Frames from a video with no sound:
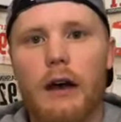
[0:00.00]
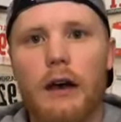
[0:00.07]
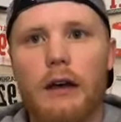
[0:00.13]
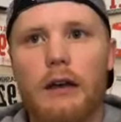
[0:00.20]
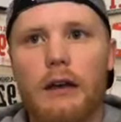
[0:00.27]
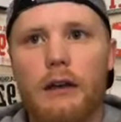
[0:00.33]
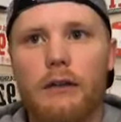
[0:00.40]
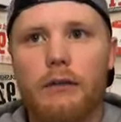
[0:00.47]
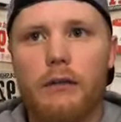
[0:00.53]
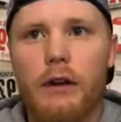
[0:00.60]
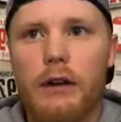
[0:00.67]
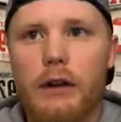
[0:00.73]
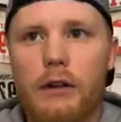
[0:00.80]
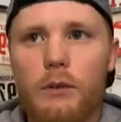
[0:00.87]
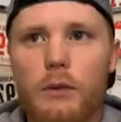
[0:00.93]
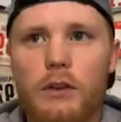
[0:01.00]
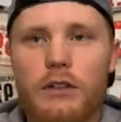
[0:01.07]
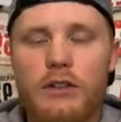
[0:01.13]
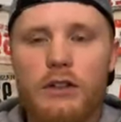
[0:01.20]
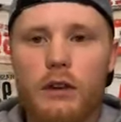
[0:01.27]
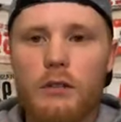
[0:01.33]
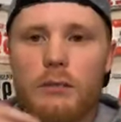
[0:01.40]
in running, we're
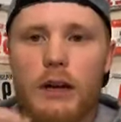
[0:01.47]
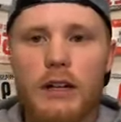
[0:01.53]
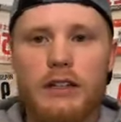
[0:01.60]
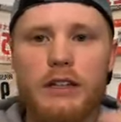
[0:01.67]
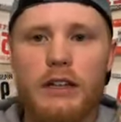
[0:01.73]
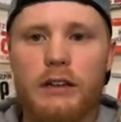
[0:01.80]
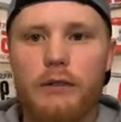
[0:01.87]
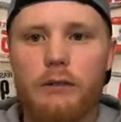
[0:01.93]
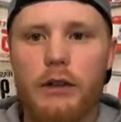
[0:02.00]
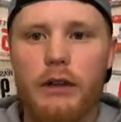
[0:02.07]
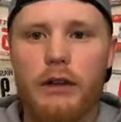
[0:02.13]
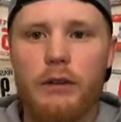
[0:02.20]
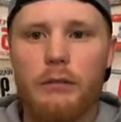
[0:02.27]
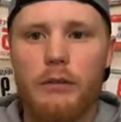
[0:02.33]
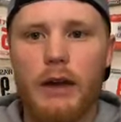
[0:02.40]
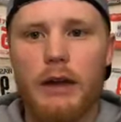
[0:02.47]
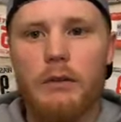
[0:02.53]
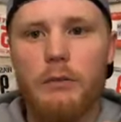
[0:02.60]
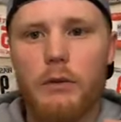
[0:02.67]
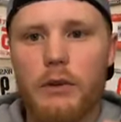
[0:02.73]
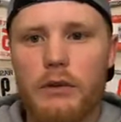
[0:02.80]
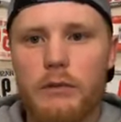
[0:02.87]
so much in rhythm,
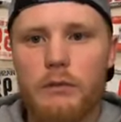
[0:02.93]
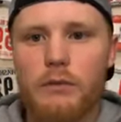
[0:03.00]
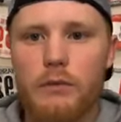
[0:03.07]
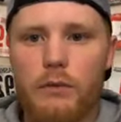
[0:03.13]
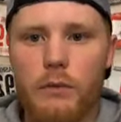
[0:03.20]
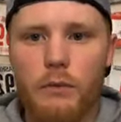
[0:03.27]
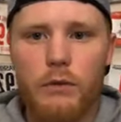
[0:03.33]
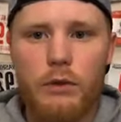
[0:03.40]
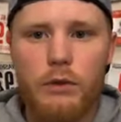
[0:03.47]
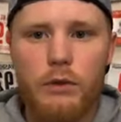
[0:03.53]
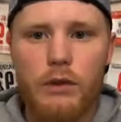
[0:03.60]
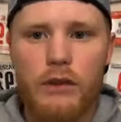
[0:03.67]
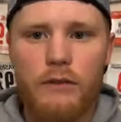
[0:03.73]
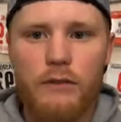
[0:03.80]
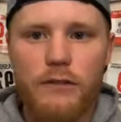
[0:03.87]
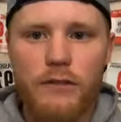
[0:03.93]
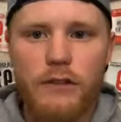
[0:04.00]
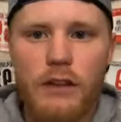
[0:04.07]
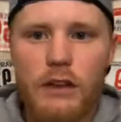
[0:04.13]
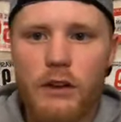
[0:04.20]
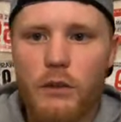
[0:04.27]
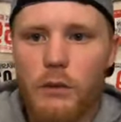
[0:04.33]
right? Where you can
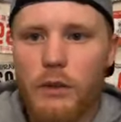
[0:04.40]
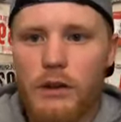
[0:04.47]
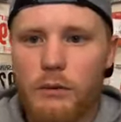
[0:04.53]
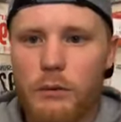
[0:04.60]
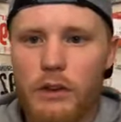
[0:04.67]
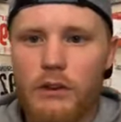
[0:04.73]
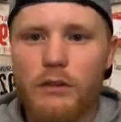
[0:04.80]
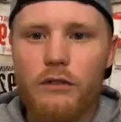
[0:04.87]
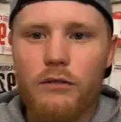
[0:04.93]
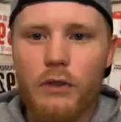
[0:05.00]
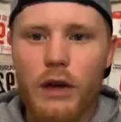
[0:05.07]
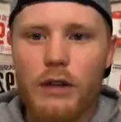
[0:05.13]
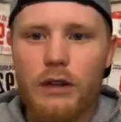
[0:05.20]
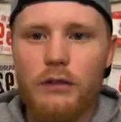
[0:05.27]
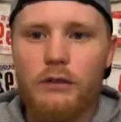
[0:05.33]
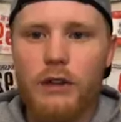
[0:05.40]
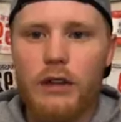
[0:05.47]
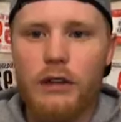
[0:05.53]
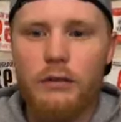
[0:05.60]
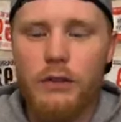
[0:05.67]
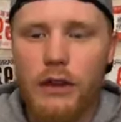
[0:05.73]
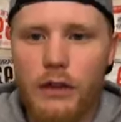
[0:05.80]
feel when, when you're running
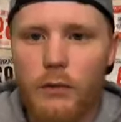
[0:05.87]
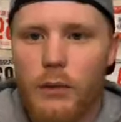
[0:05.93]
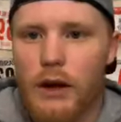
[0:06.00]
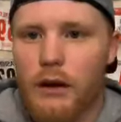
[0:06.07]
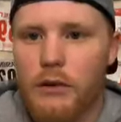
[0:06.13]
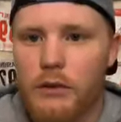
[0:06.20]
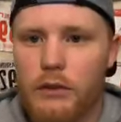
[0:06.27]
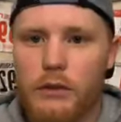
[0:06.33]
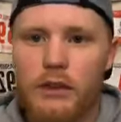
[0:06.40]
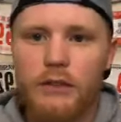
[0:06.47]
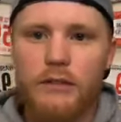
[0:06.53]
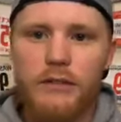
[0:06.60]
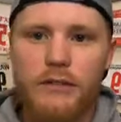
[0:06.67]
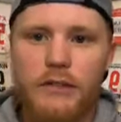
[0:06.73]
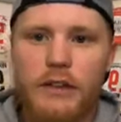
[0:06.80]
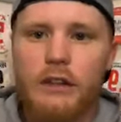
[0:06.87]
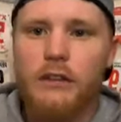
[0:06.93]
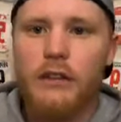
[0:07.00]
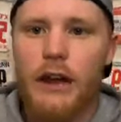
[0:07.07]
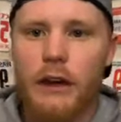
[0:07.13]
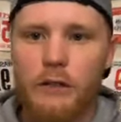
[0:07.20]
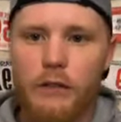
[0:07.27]
really, really well, you can
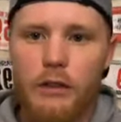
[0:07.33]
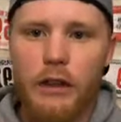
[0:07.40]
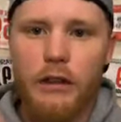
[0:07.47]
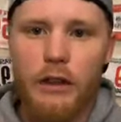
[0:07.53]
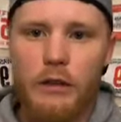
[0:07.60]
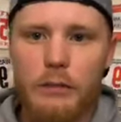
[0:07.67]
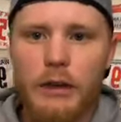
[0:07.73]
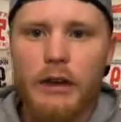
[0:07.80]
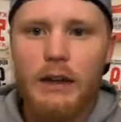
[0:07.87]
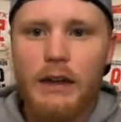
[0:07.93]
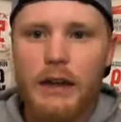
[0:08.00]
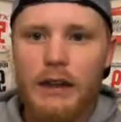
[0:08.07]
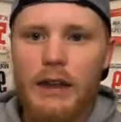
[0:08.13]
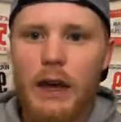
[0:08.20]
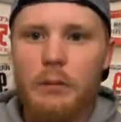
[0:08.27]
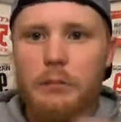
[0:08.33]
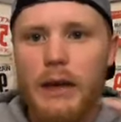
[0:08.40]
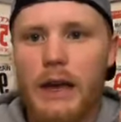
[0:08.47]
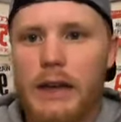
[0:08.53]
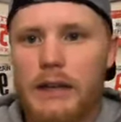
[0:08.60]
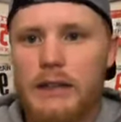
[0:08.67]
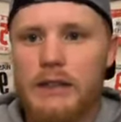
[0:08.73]
feel that rhythm and that
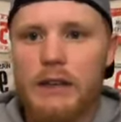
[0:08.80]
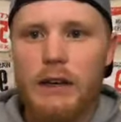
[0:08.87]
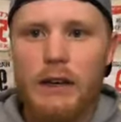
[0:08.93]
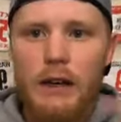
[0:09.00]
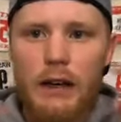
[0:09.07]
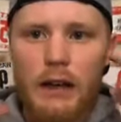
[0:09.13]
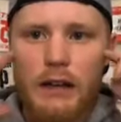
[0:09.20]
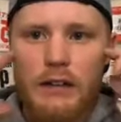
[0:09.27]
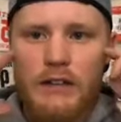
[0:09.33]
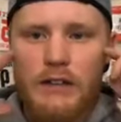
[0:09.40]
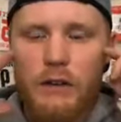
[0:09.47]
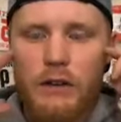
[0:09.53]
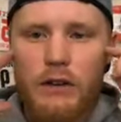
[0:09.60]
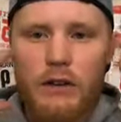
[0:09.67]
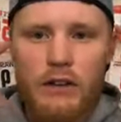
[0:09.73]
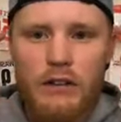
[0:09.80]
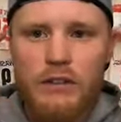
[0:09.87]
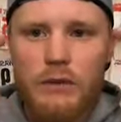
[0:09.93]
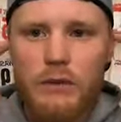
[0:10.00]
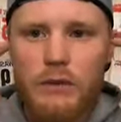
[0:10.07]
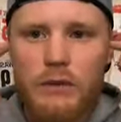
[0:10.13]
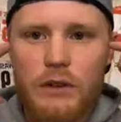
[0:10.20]
pace. And so
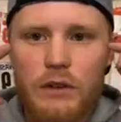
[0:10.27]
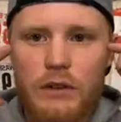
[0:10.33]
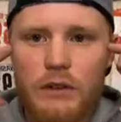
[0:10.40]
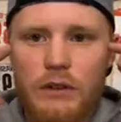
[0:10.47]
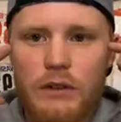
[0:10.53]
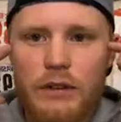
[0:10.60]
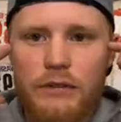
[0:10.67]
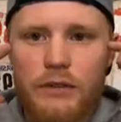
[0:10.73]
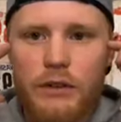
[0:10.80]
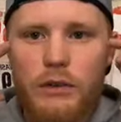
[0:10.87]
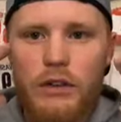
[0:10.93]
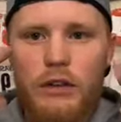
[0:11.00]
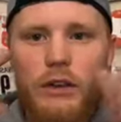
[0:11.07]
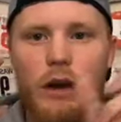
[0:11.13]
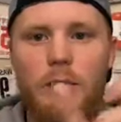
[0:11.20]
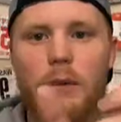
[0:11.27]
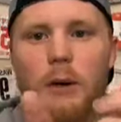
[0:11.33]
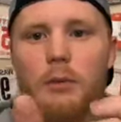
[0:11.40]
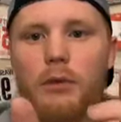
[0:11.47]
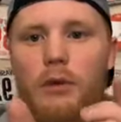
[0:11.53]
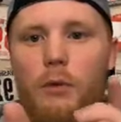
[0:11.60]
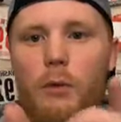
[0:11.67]
there's the, if you can come
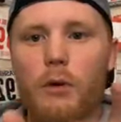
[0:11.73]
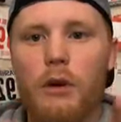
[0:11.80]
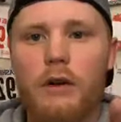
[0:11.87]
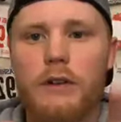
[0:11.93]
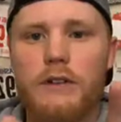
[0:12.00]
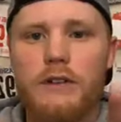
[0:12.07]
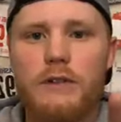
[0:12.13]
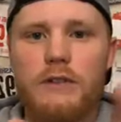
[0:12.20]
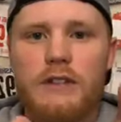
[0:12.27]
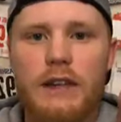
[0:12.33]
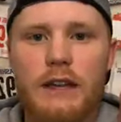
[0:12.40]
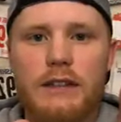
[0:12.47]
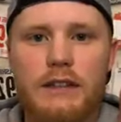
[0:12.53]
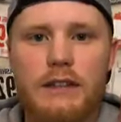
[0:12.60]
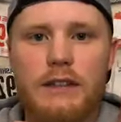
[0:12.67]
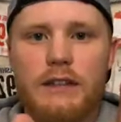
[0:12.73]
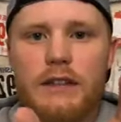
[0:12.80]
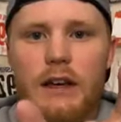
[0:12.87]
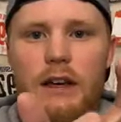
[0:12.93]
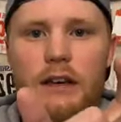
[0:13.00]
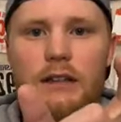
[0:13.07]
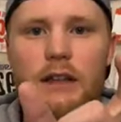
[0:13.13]
up with one or two sentences
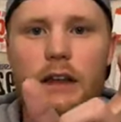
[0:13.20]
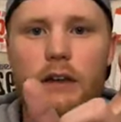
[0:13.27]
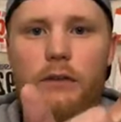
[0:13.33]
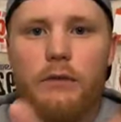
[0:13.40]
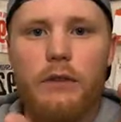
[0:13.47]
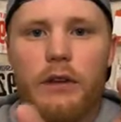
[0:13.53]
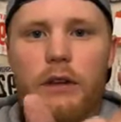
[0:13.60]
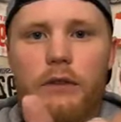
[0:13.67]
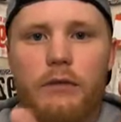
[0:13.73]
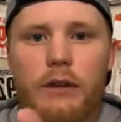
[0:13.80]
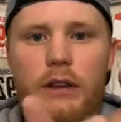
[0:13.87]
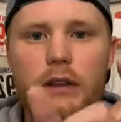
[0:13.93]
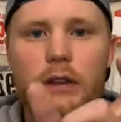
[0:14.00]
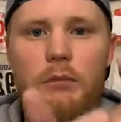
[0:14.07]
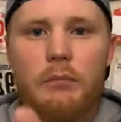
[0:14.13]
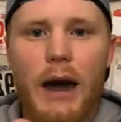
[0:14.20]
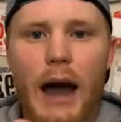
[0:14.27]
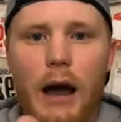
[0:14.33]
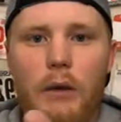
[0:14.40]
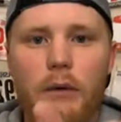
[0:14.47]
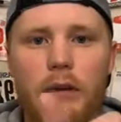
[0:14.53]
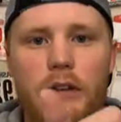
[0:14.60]
that are really, really
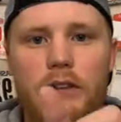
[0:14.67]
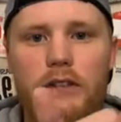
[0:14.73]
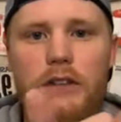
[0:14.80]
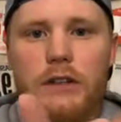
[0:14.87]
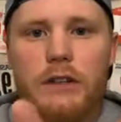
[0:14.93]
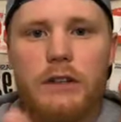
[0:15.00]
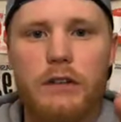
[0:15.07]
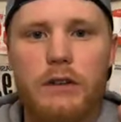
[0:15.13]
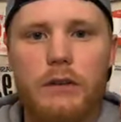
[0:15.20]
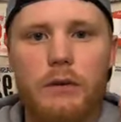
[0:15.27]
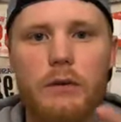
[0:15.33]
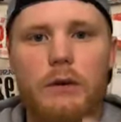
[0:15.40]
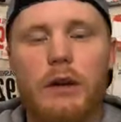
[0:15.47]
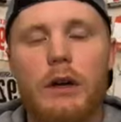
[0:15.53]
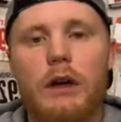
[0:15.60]
empowering to you